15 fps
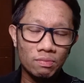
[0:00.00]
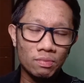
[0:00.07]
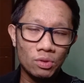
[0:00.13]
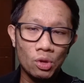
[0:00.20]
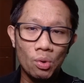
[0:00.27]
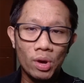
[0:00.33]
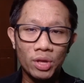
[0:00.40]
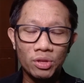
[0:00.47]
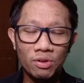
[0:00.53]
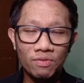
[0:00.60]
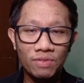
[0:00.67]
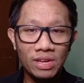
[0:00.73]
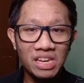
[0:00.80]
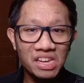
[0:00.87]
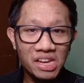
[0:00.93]
no other
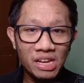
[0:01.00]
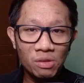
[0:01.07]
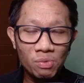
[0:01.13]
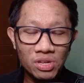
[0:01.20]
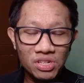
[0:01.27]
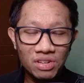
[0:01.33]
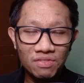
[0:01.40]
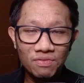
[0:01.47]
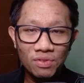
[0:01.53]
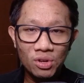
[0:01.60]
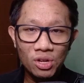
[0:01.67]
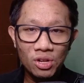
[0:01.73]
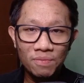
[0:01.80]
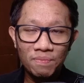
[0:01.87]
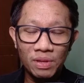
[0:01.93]
vehicle was
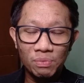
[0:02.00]
involved,